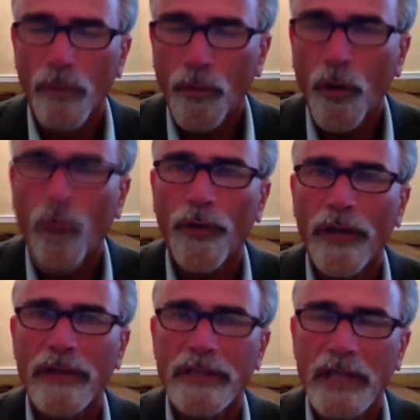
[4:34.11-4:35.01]

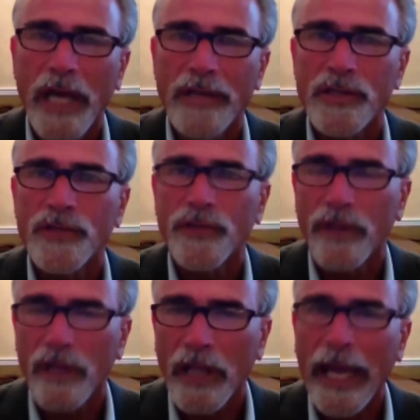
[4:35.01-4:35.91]
appropriate sizes
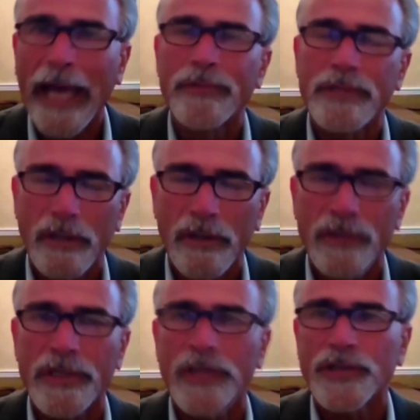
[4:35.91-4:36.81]
for the lab,
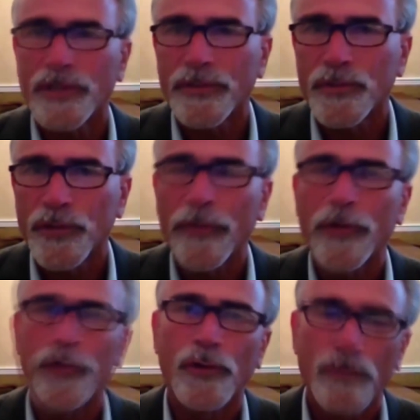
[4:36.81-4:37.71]
sterilization,
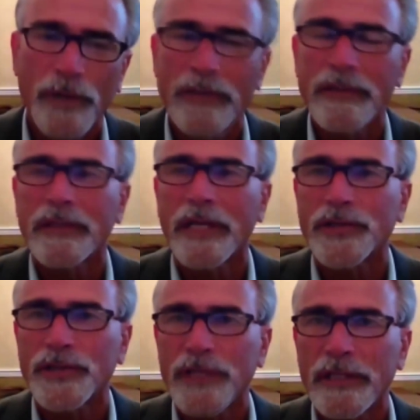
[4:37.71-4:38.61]
treatment room,
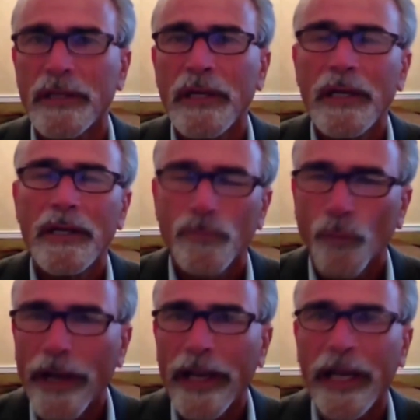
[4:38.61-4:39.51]
consultation,
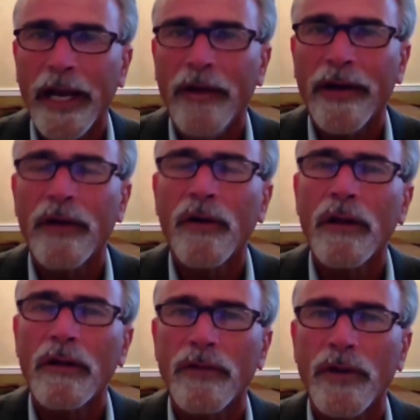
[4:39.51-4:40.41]
waiting area,
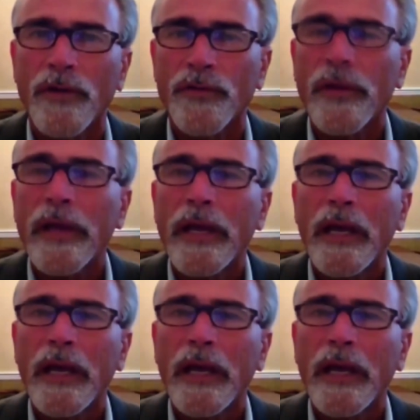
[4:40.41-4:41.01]
all of those.